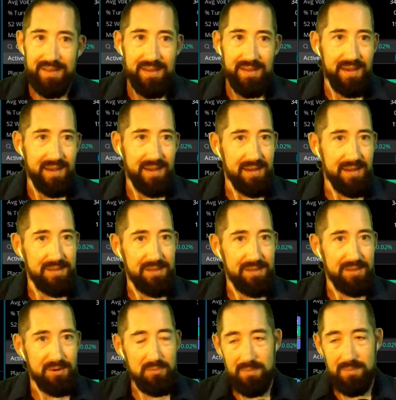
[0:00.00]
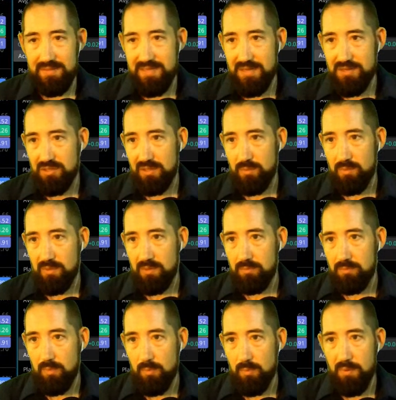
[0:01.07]
Uh, you know, essentially we're
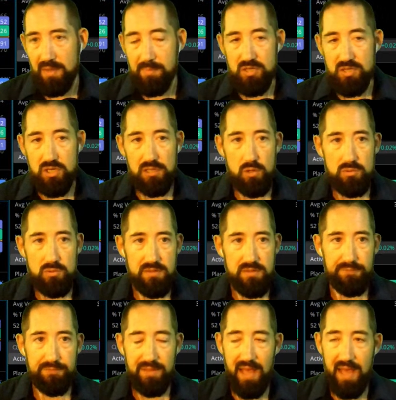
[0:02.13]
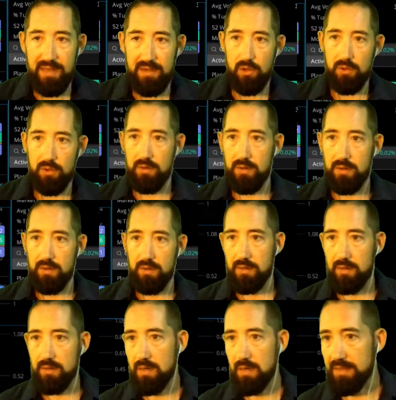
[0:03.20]
we're pretty much close to flat on
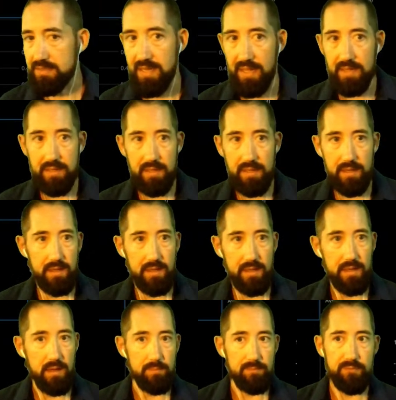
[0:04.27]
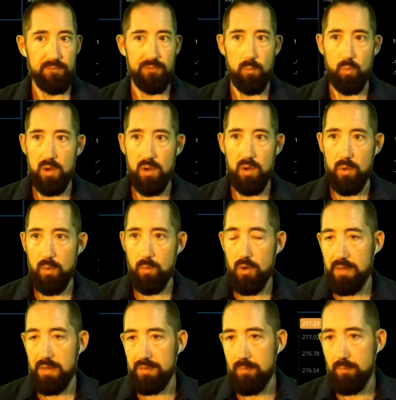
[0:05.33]
the day um, from where we were
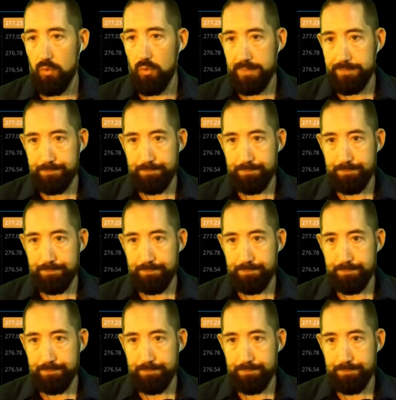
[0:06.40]
in the morning.